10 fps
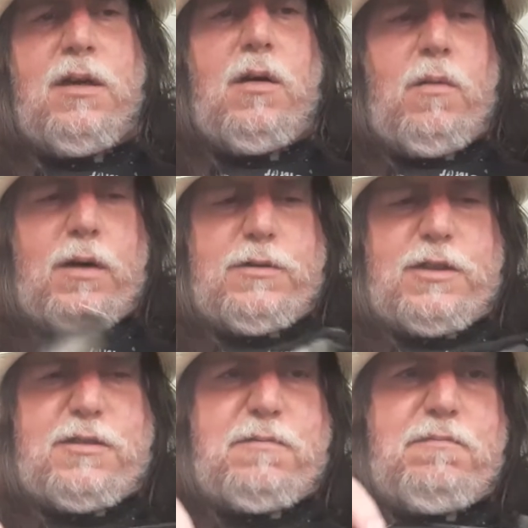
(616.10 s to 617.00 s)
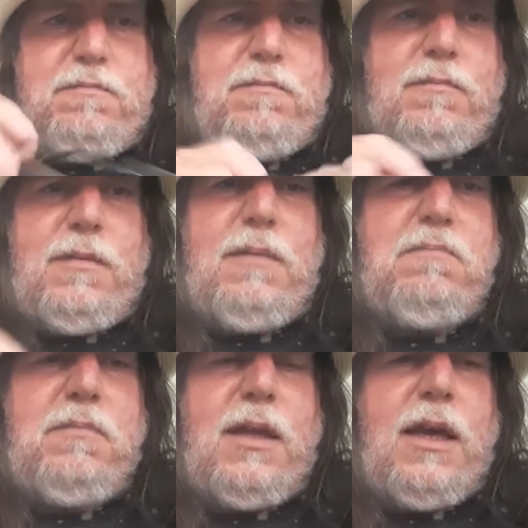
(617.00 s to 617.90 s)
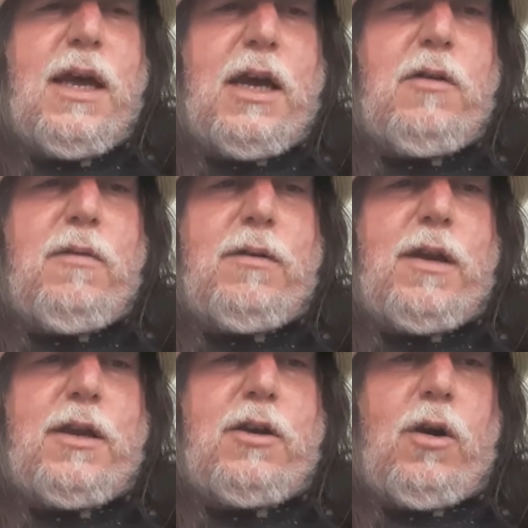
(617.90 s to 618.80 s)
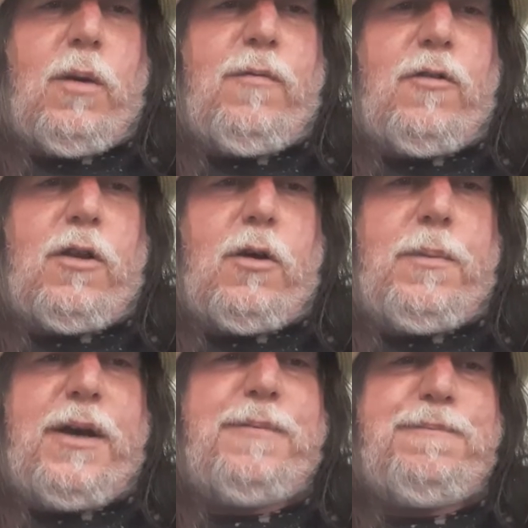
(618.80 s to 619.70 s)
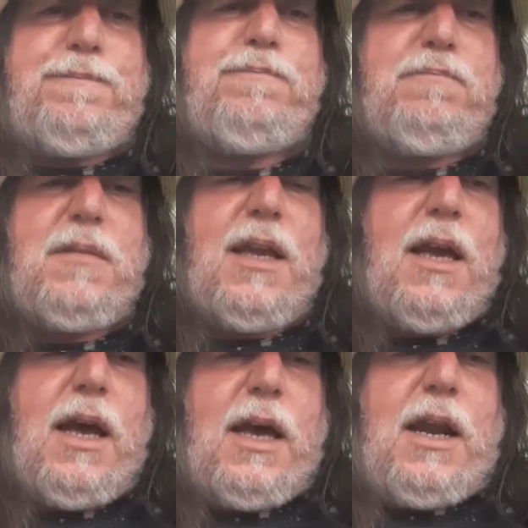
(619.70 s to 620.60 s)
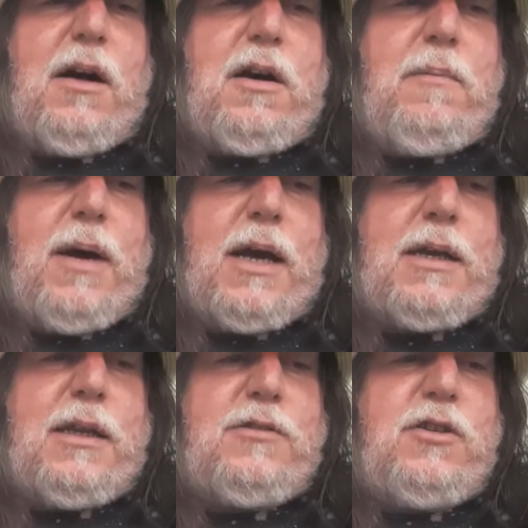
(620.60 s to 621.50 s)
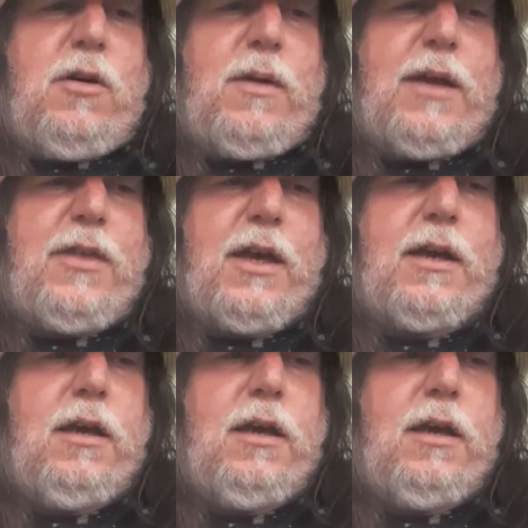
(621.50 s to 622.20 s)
Well, just hang around on the curb for a little bit. And I'll come back and let you know what I think.